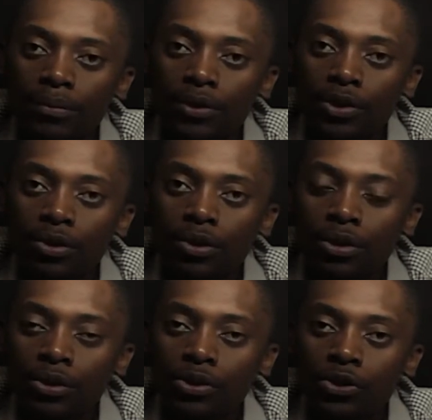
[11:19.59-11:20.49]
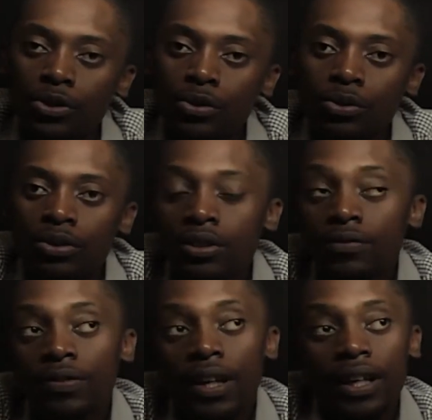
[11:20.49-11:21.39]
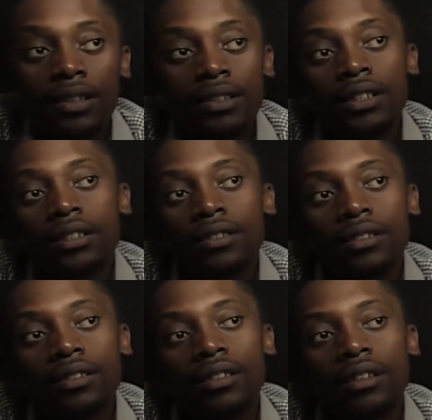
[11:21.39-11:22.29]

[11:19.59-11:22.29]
So to define this